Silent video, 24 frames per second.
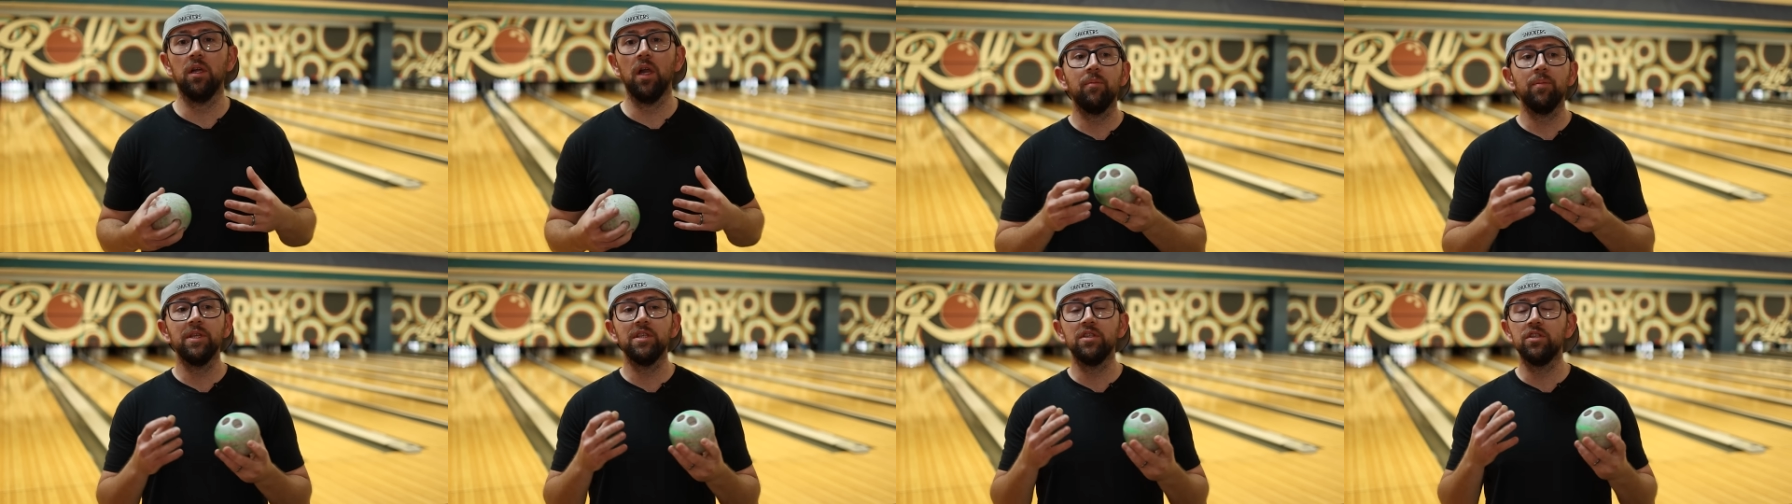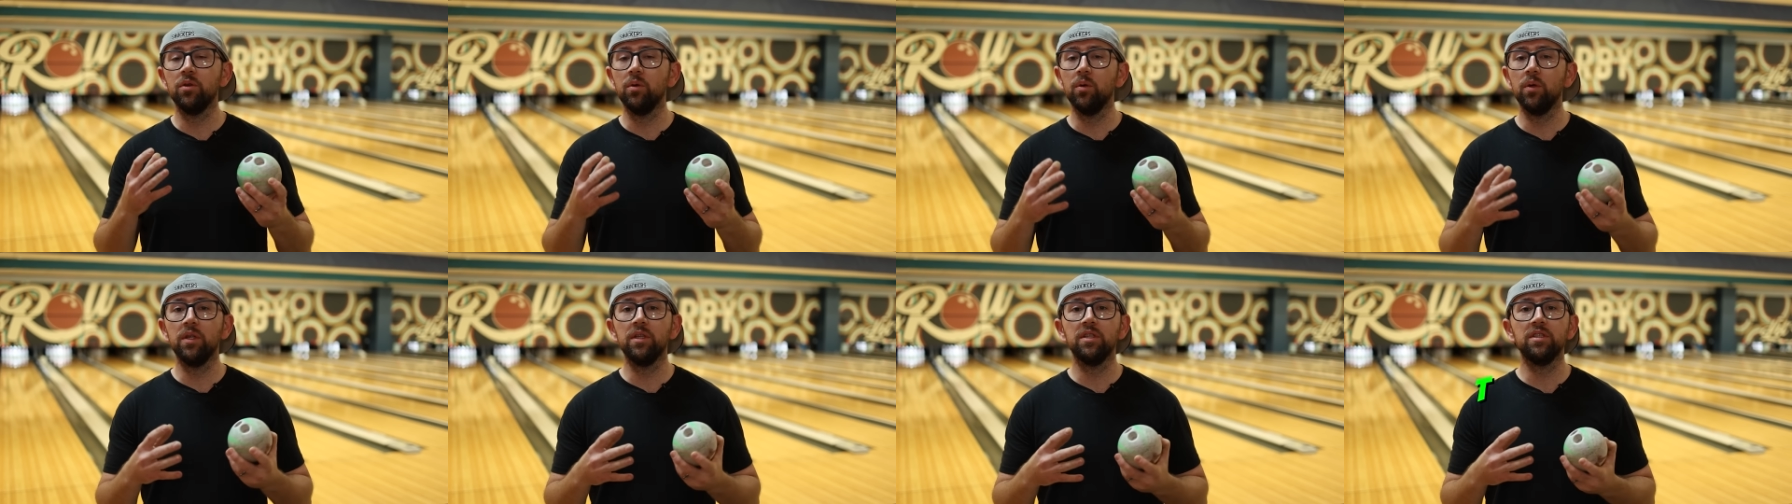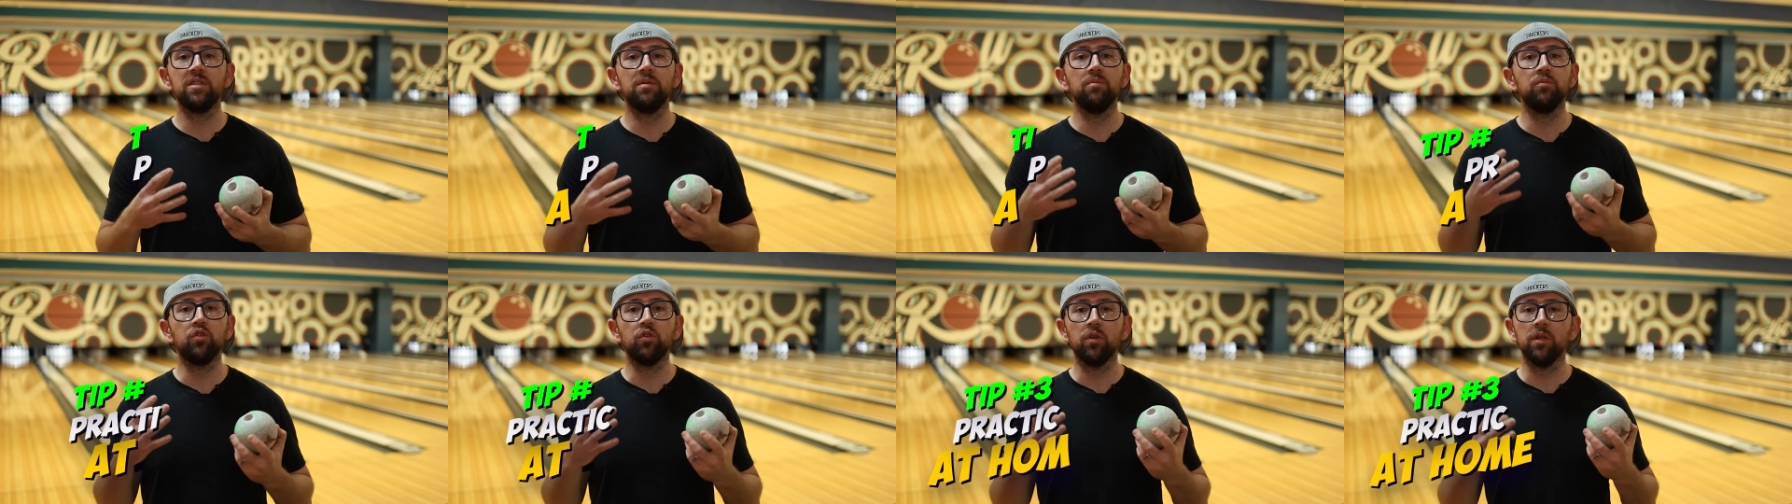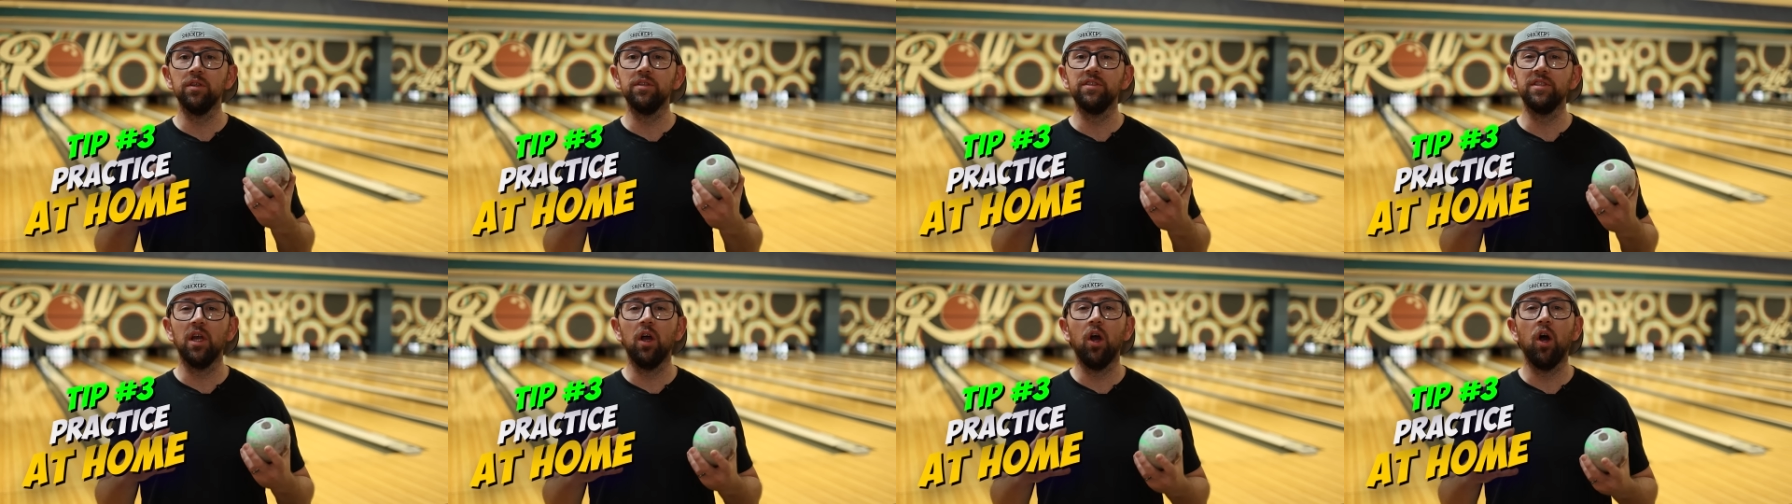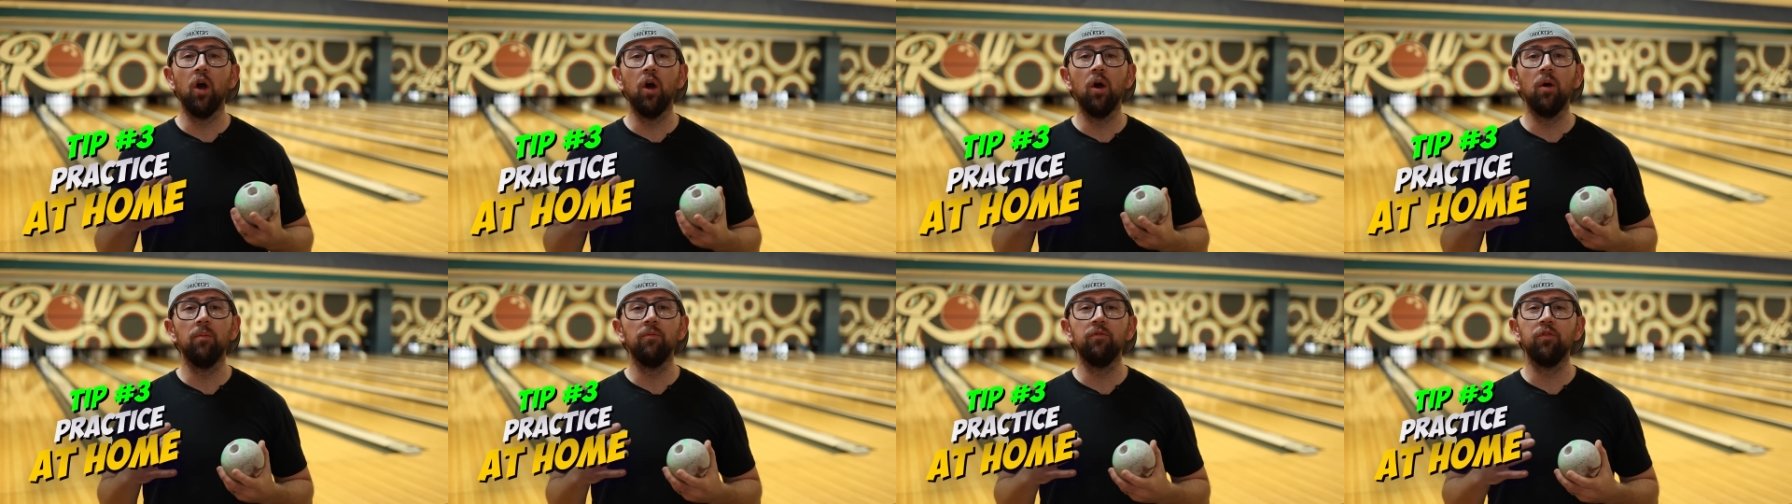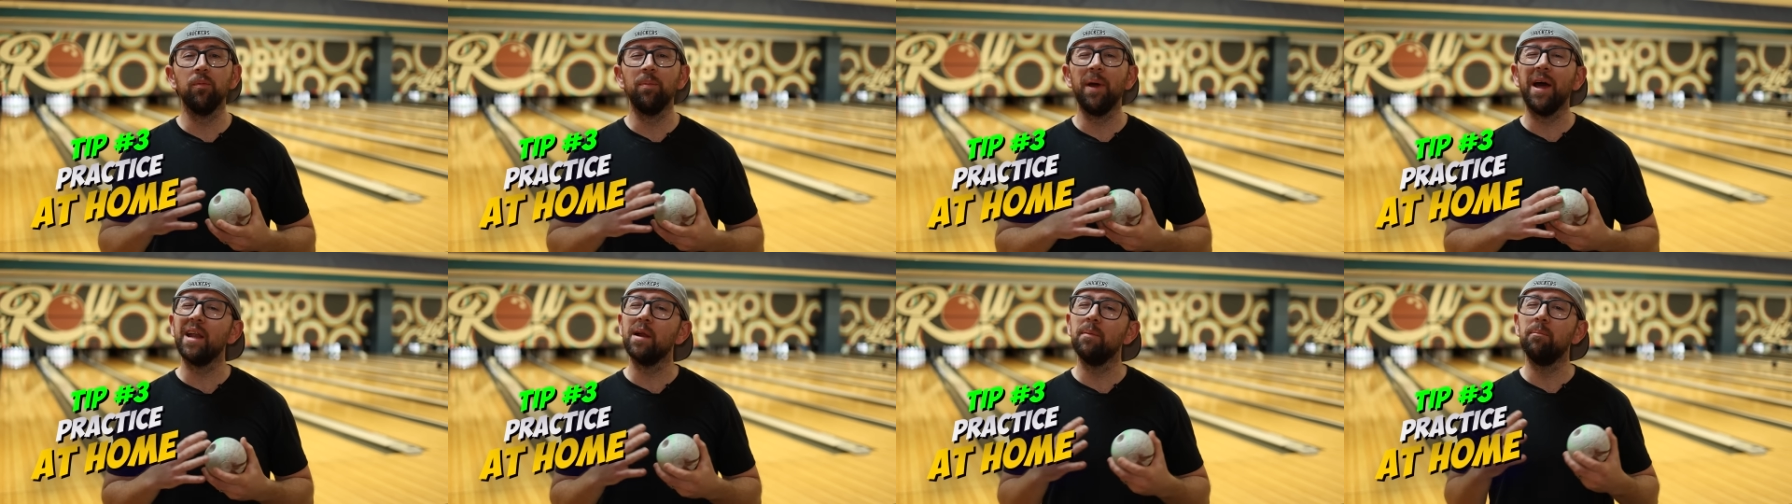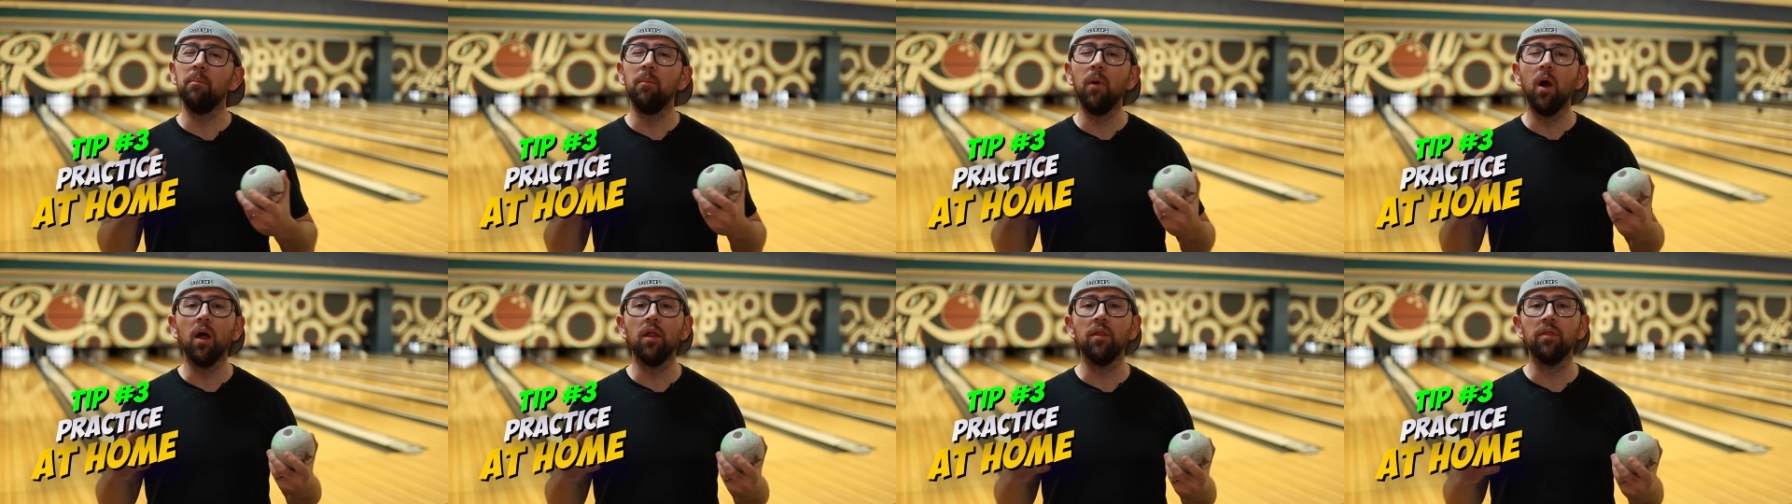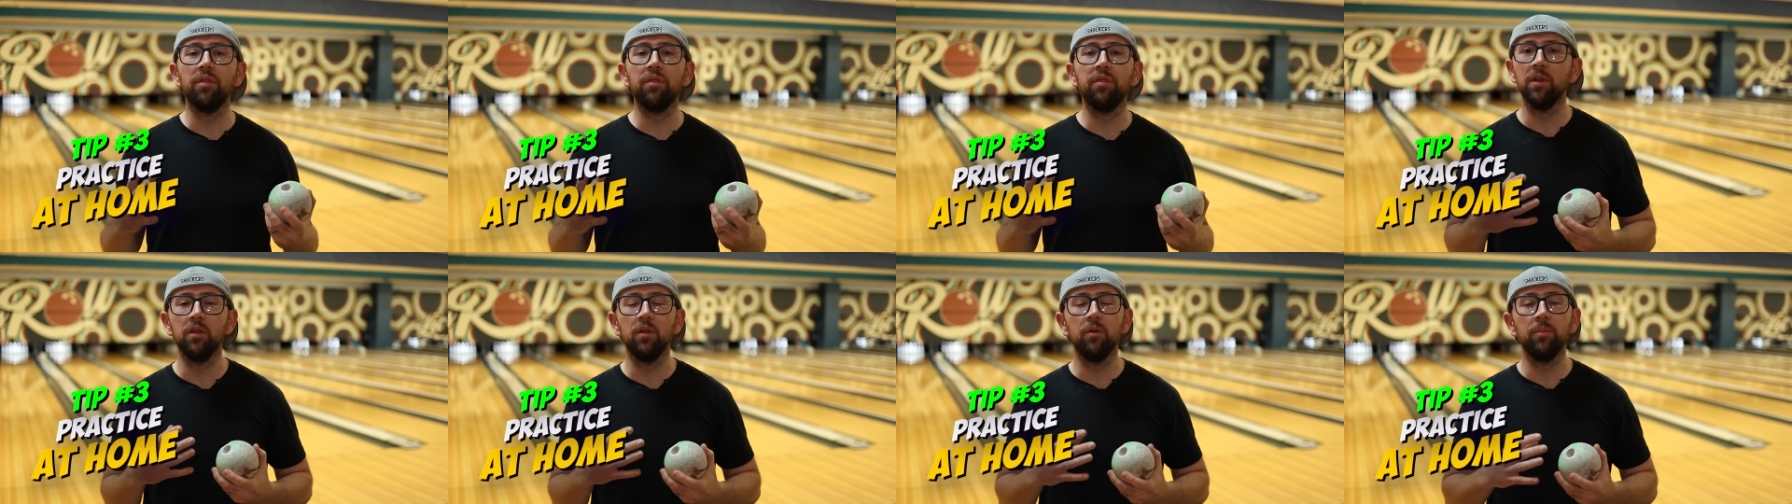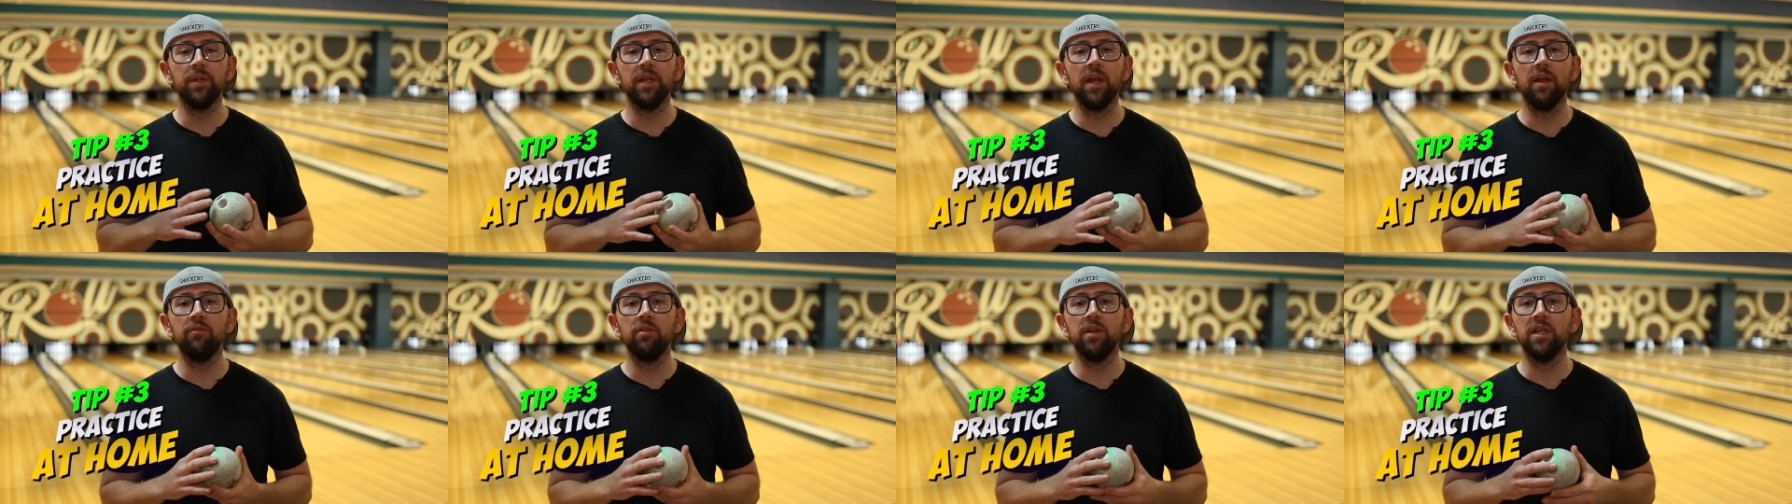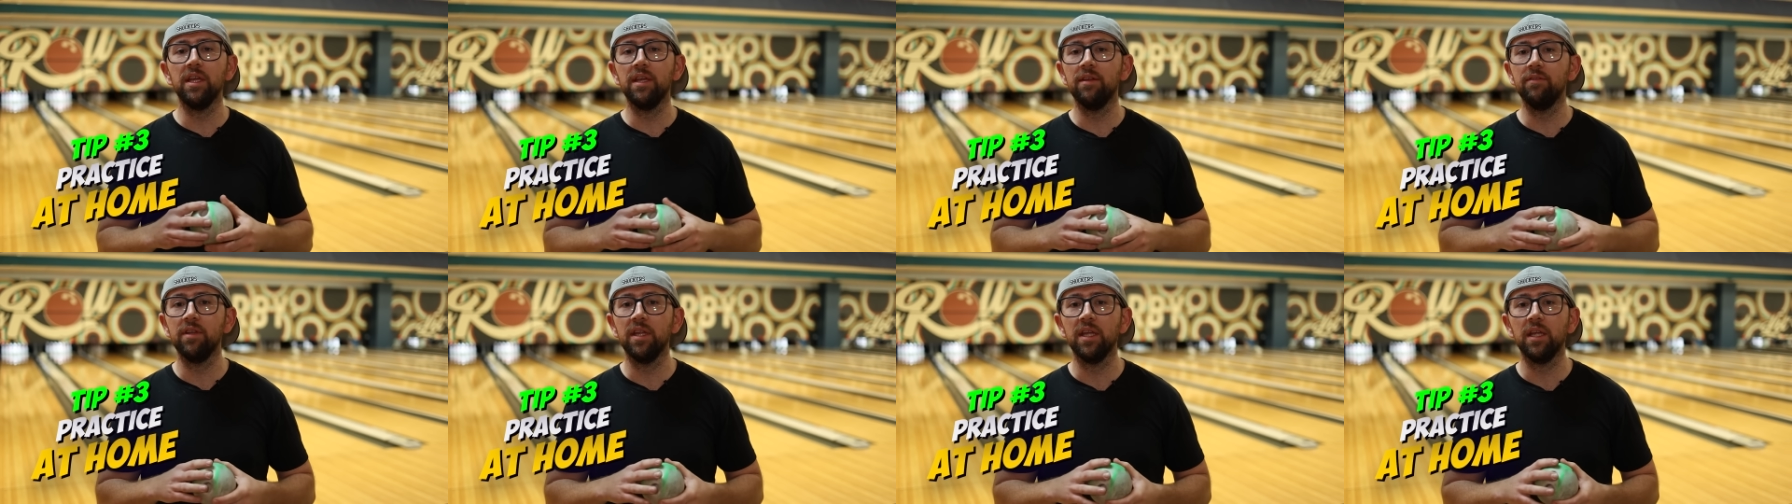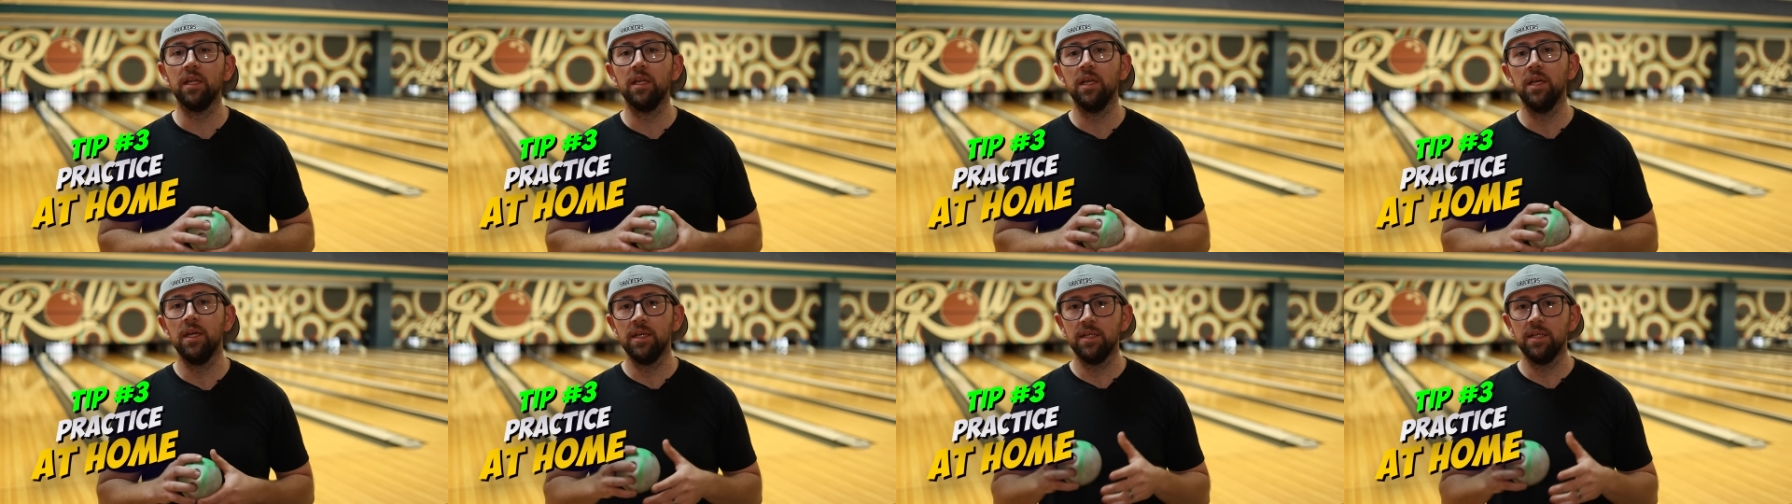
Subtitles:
I've been doing some drills at home for about a month, a little bit every evening,